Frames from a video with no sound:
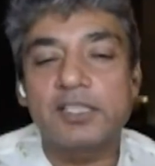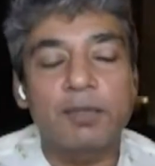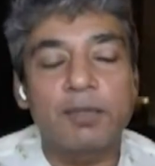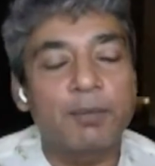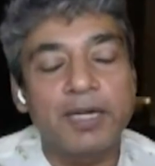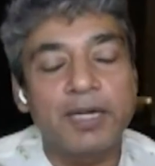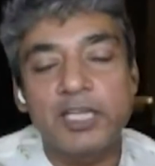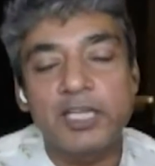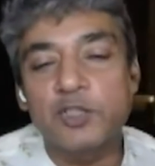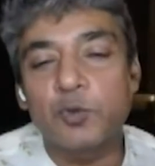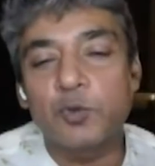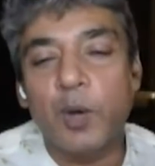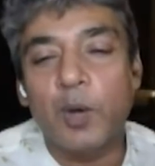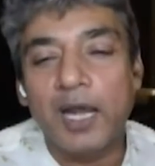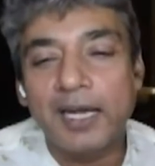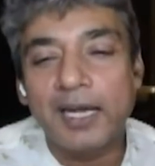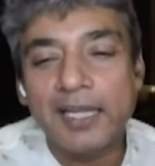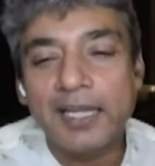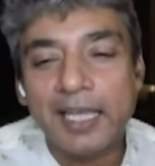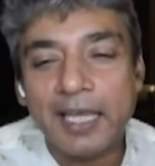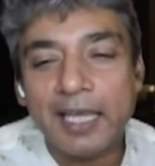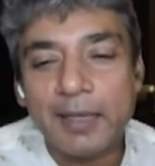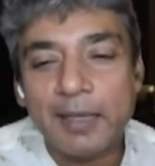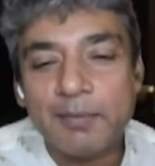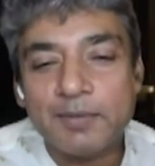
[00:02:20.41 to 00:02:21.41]
Somebody's
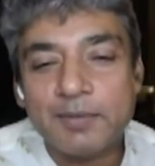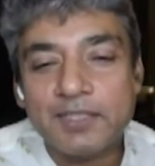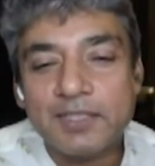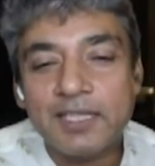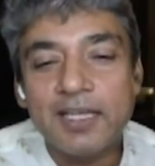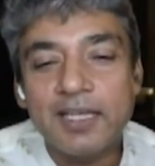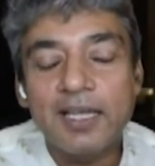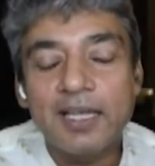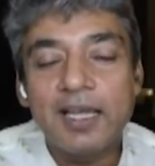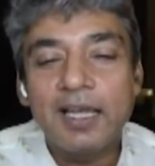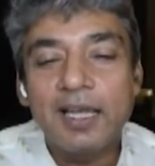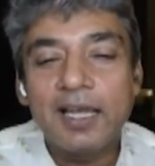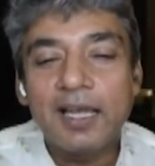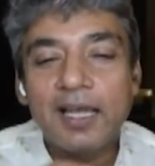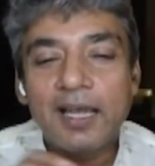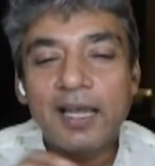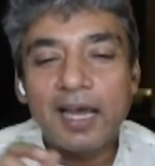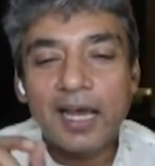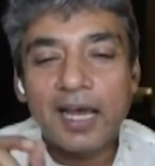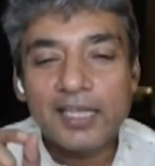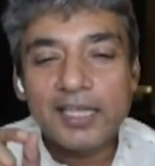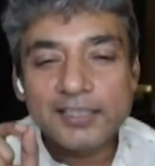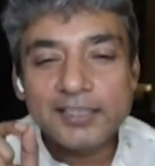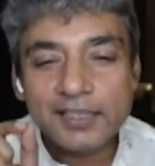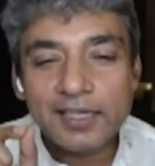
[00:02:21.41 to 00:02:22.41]
won games.
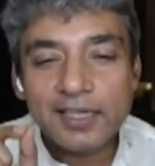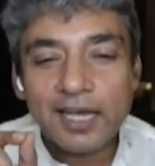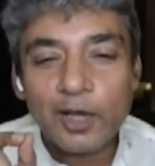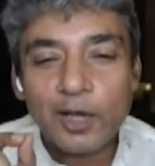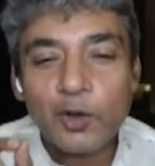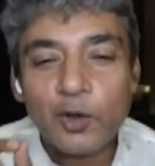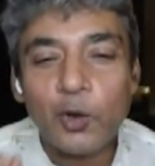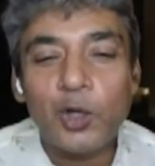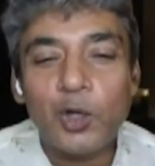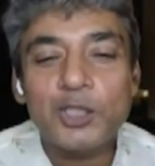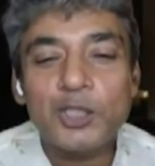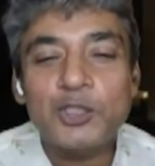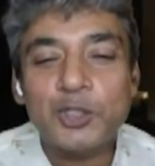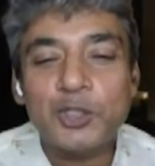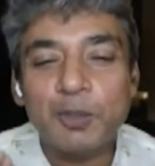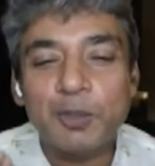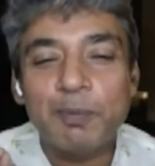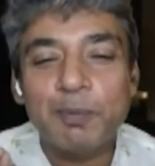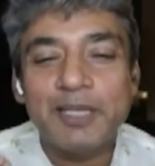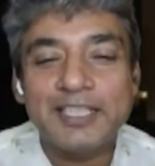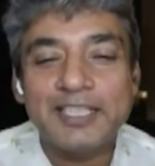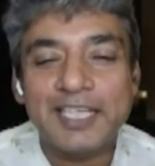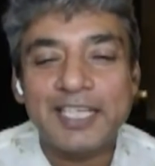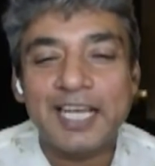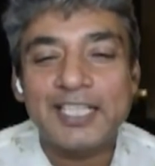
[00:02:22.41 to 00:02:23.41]
A coach should
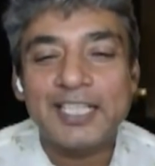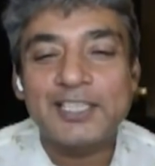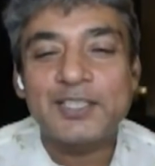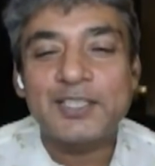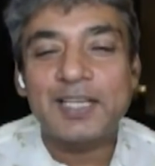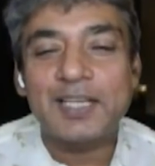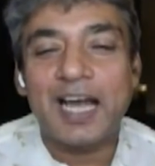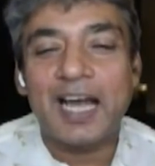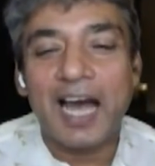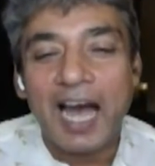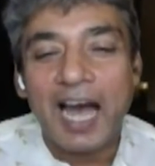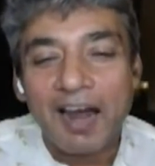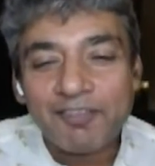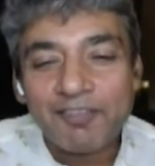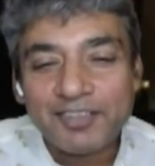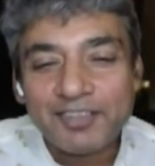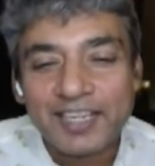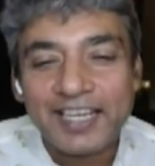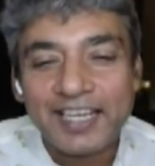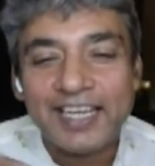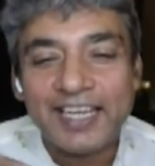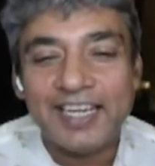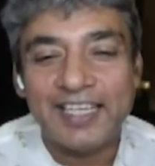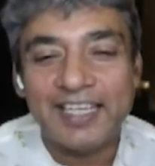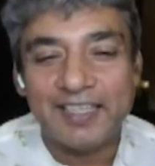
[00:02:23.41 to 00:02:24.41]
be judged
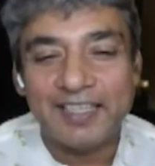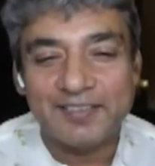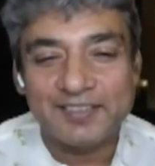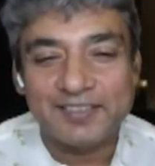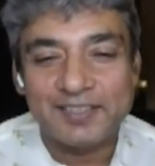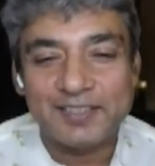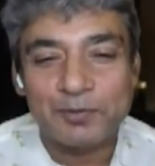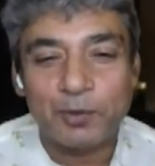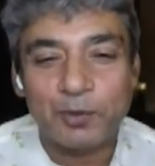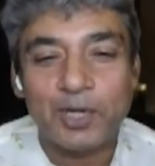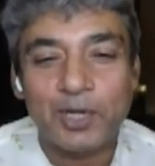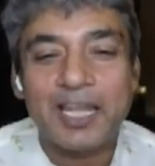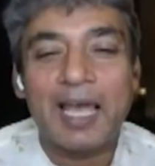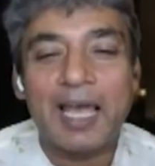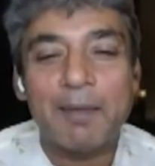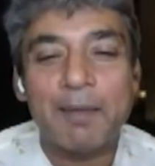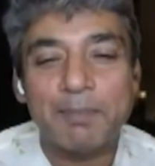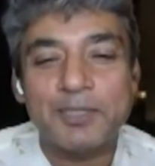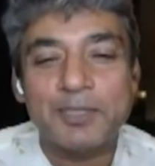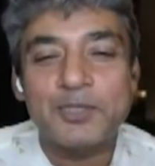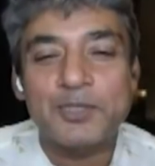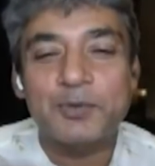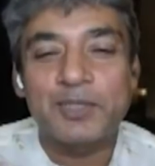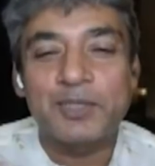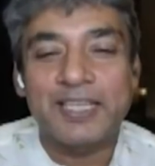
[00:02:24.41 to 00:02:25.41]
after he leaves. What
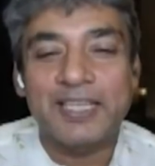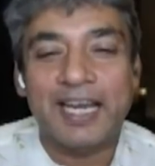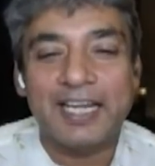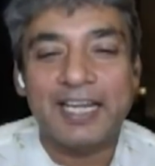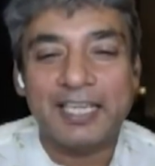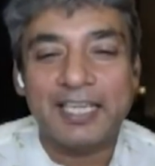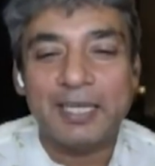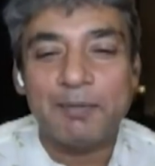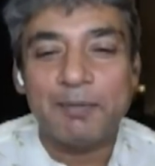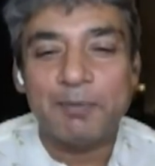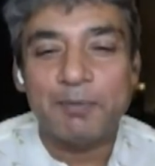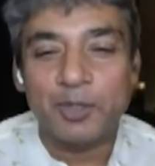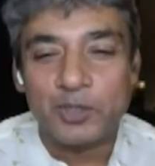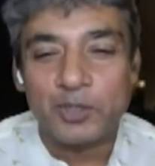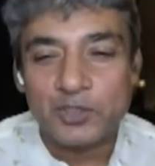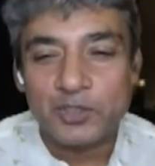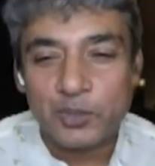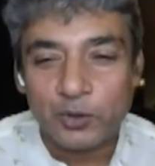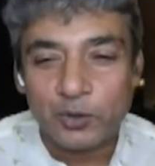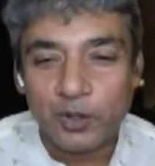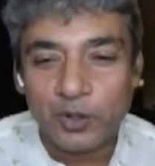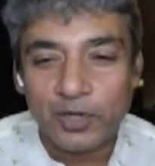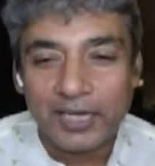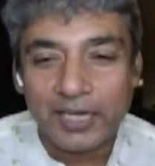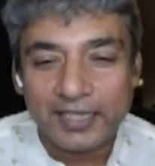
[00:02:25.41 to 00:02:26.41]
happens with that team? Because,
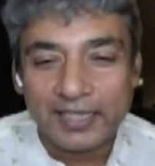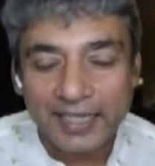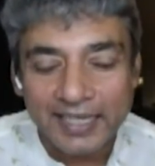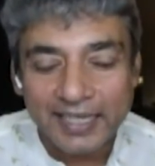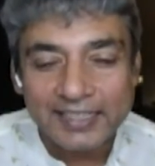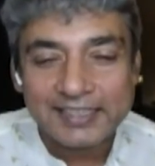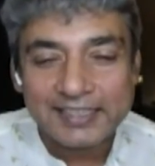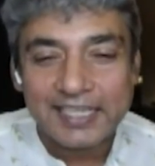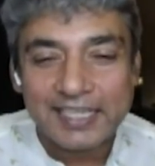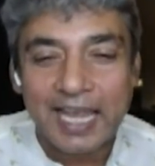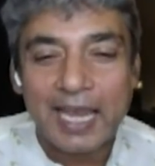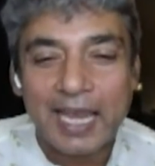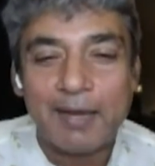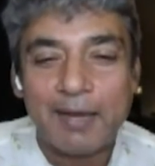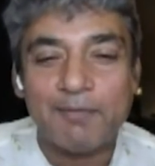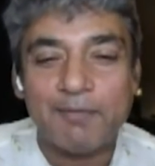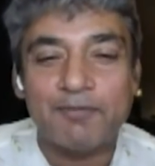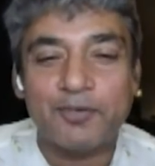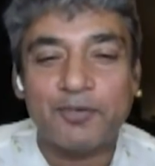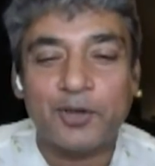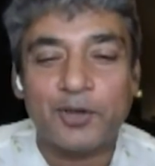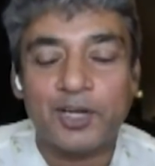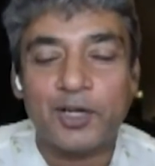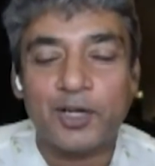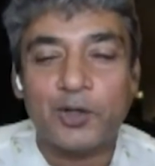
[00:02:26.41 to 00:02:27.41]
you know, it takes time
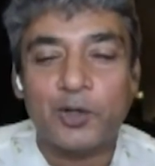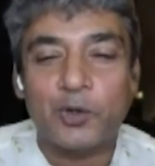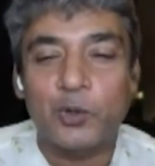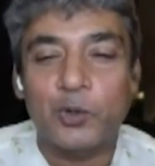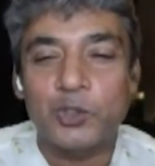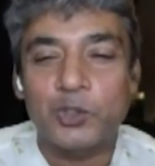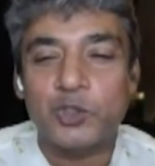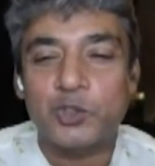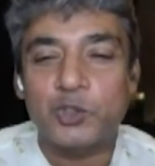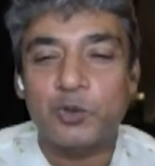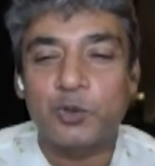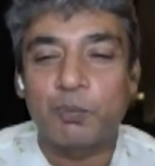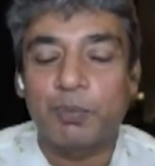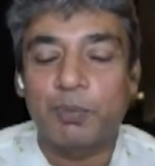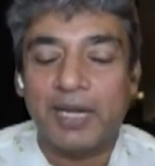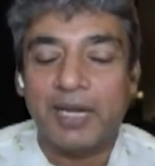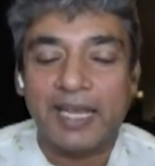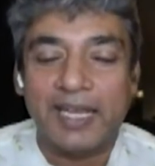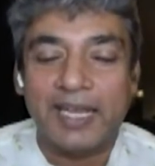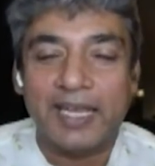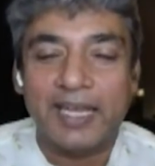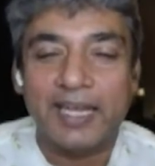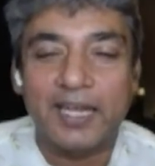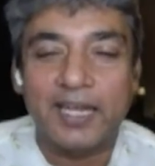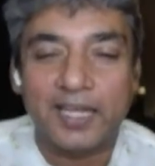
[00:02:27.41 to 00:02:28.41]
for a coach to
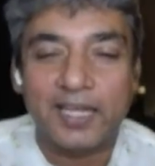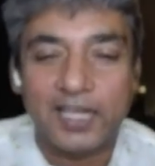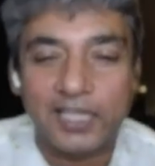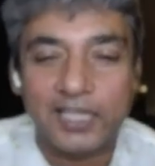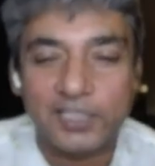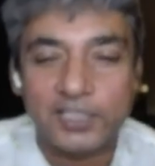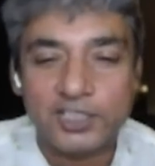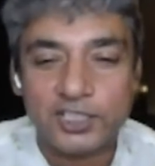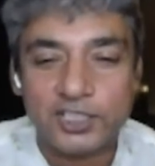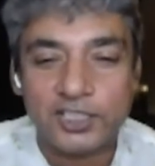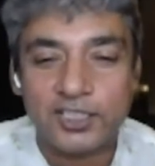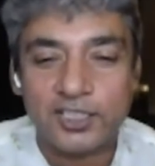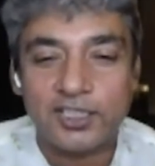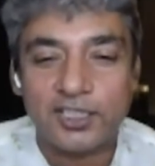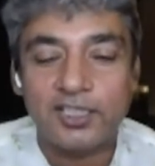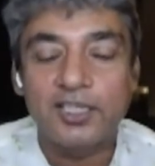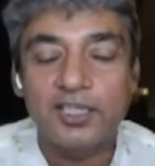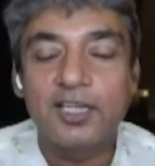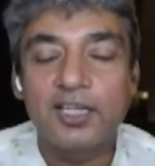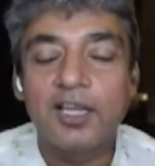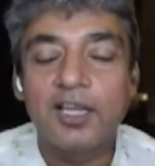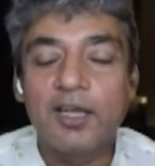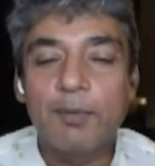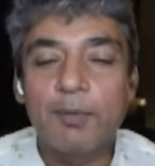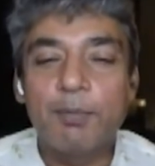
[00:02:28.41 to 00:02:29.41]
bring in a culture,
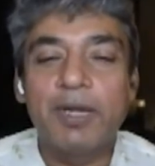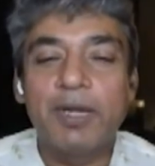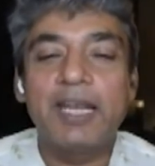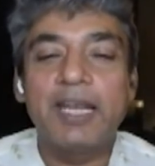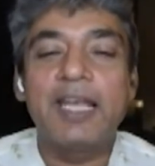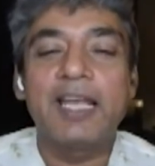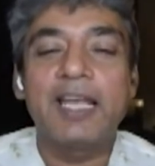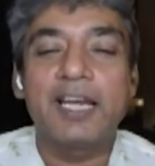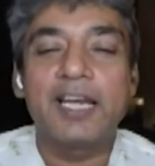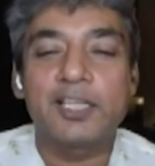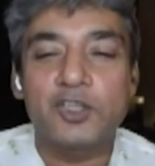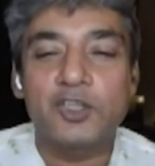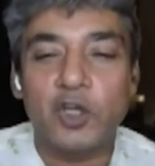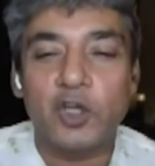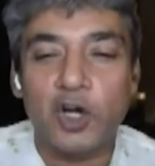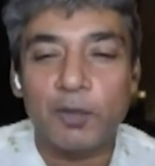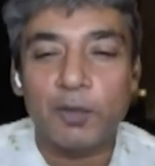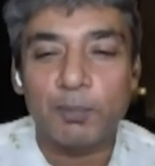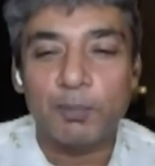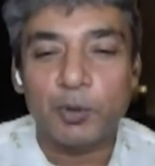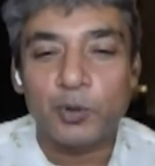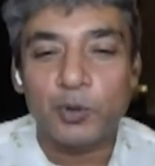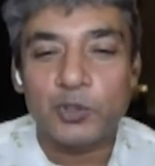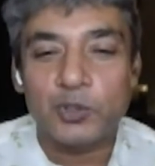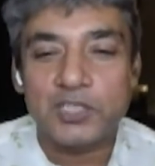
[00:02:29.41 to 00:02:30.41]
bring in a
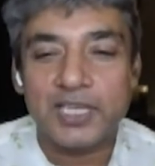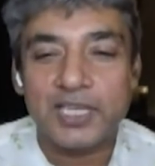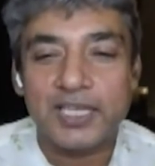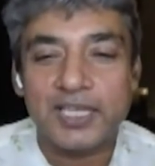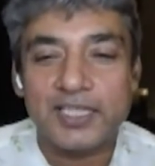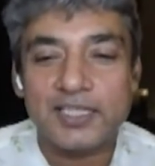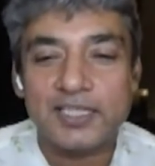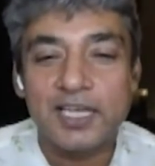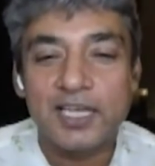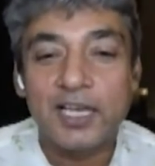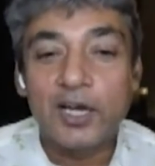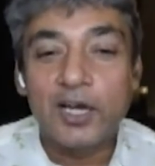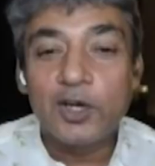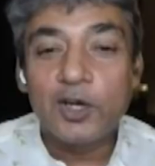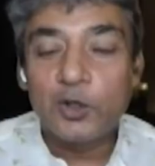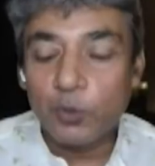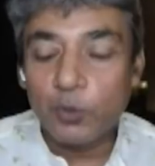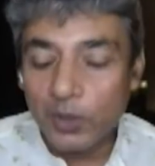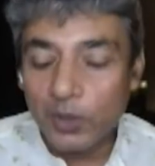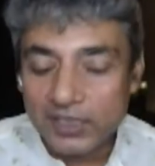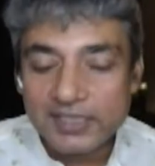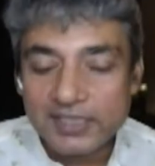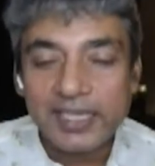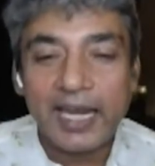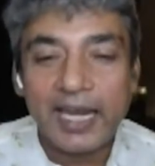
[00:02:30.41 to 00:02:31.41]
thought process
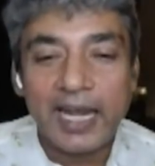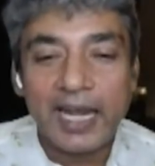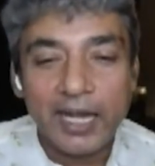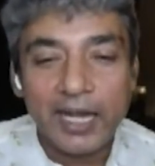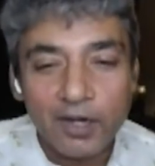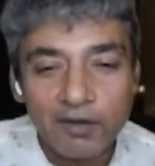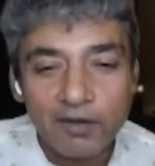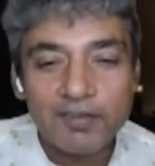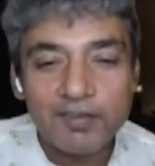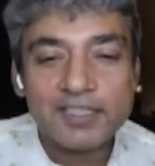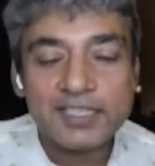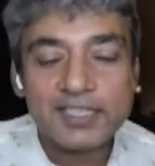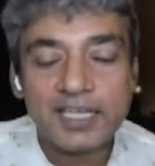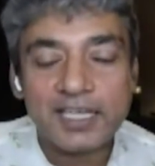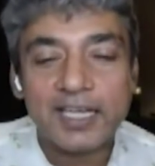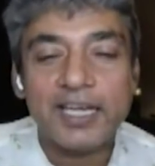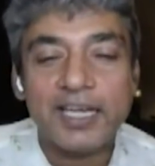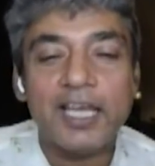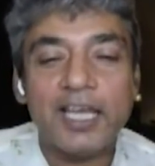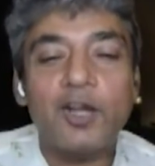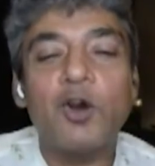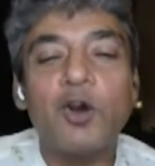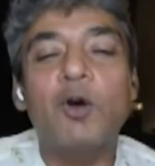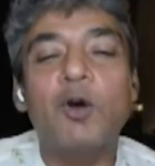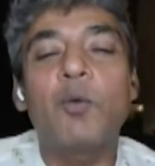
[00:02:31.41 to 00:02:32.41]
towards the end of his
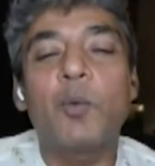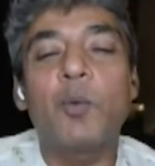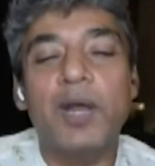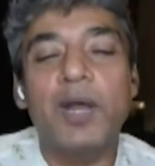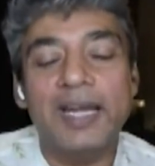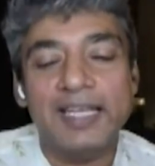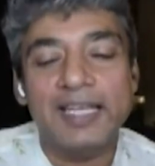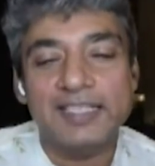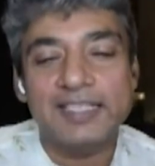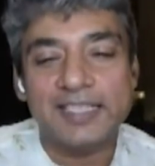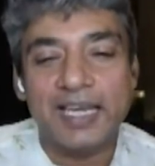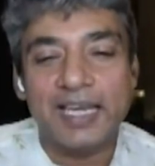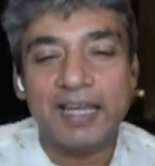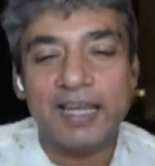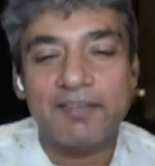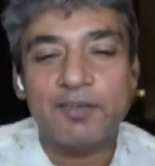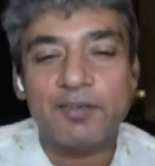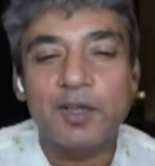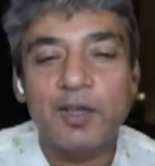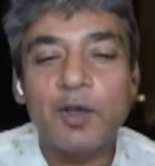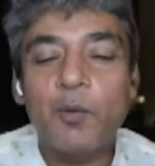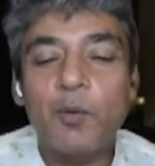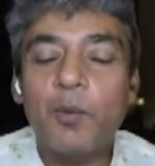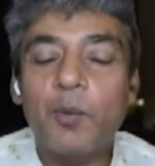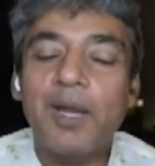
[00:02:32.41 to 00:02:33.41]
career or when he's left.